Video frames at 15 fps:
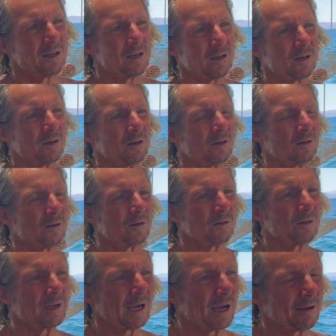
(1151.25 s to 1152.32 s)
sails out.
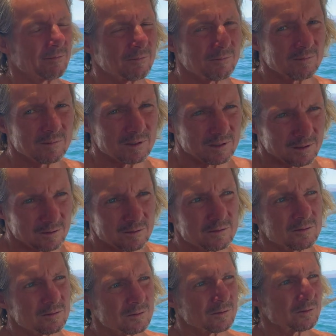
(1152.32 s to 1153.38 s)
We have
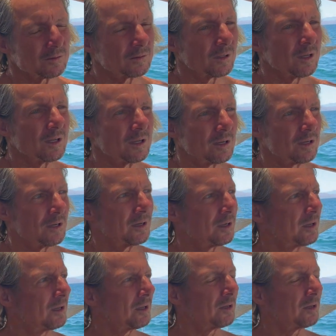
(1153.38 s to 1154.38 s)
the main,